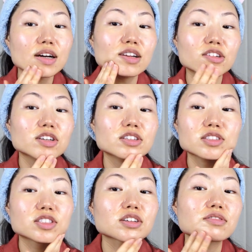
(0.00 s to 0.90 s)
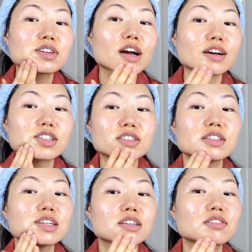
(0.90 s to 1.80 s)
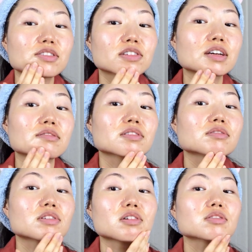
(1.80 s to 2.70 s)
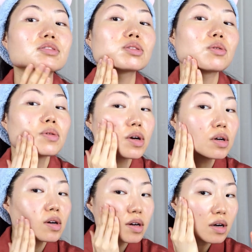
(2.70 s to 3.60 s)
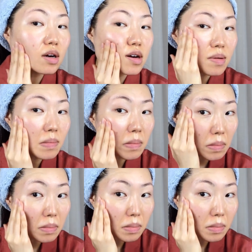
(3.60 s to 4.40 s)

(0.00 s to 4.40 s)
allergic reaction later on down the road. So um,